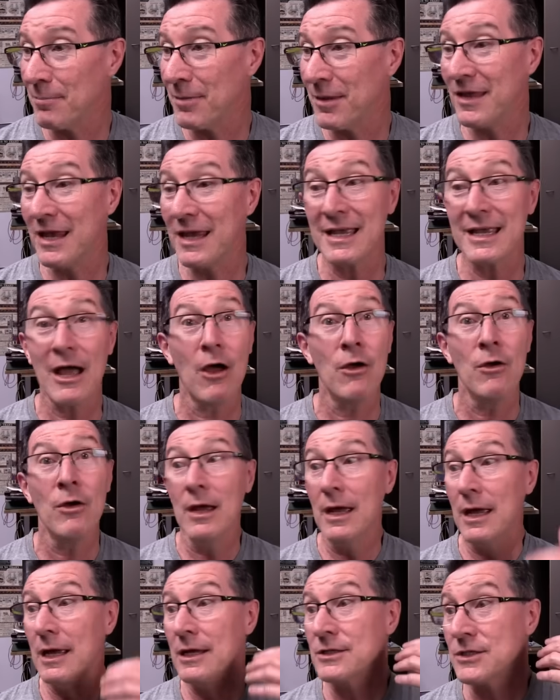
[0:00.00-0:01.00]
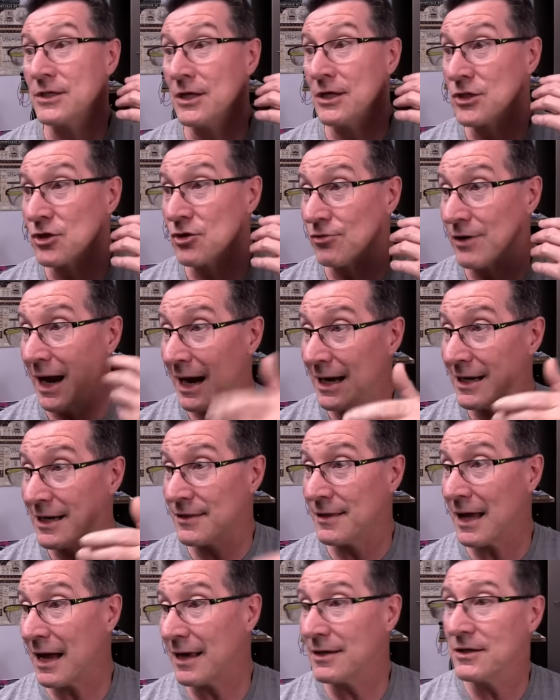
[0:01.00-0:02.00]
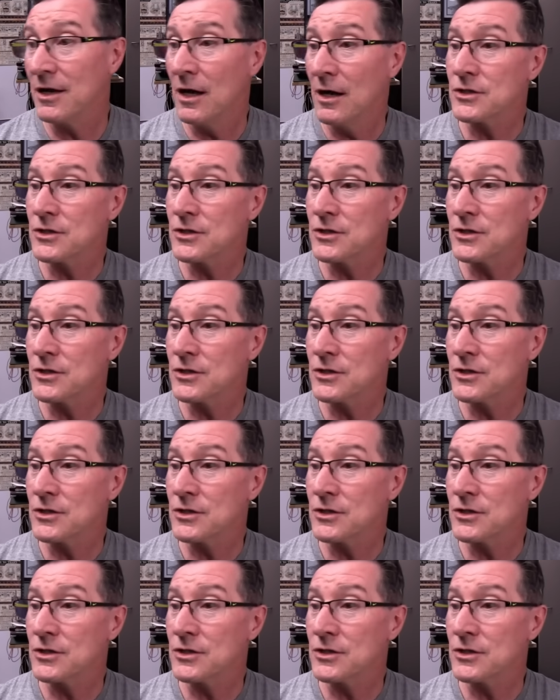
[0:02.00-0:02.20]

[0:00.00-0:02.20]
But there you go. It's created that.